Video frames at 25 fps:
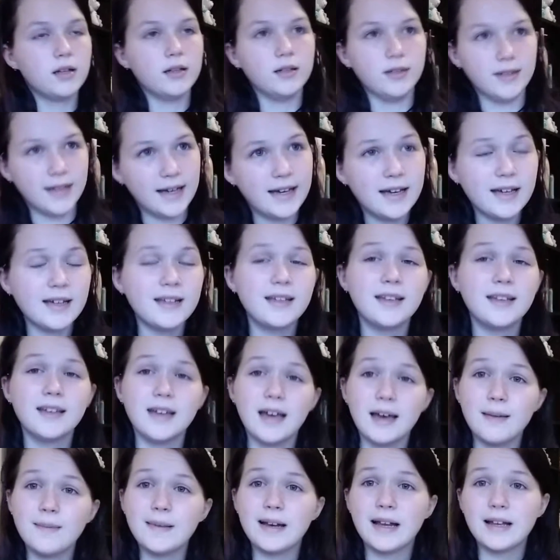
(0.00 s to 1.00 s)
Yeah,
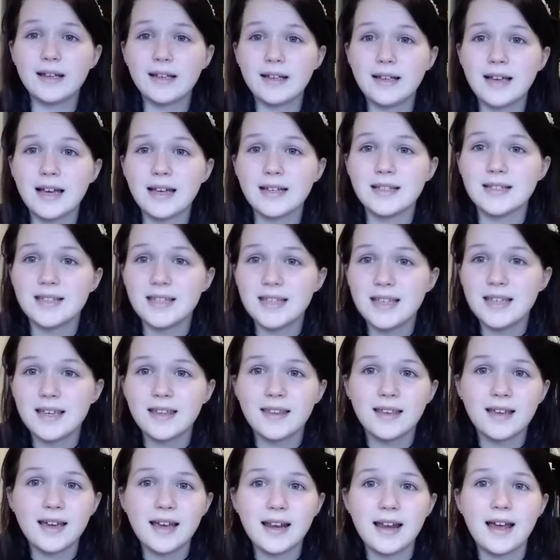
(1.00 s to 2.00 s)
I mean, I can kind of see it.
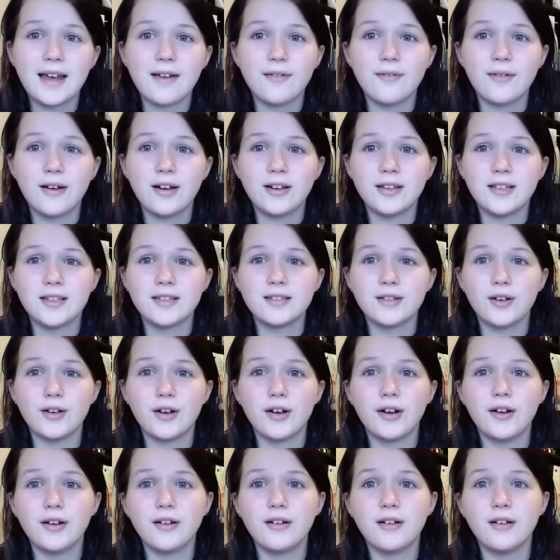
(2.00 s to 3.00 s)
They kind of had a rocky
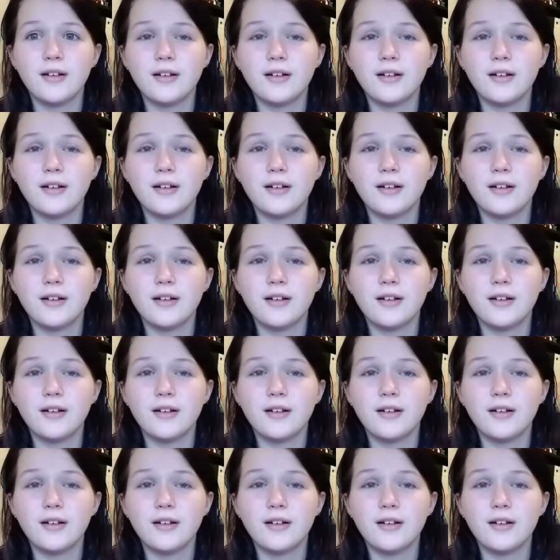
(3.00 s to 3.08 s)
start